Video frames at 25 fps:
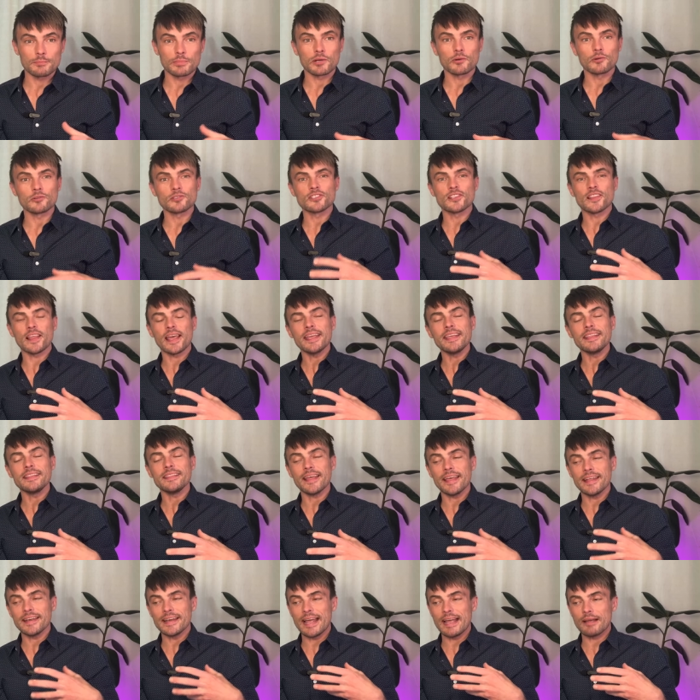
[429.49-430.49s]
because they
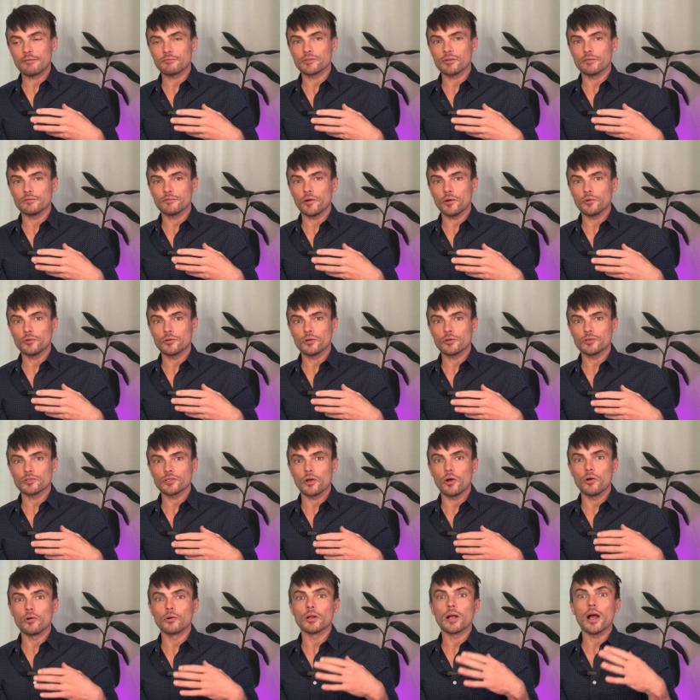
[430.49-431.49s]
then have to focus
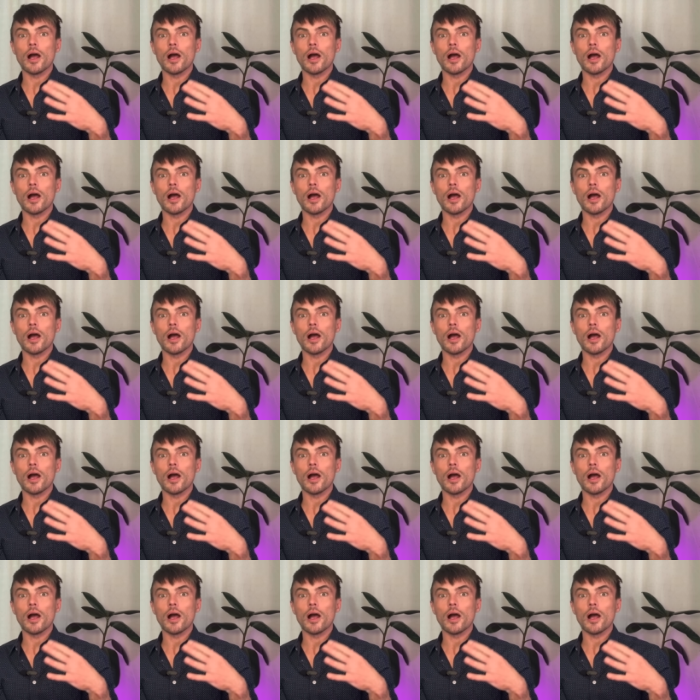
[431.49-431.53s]
on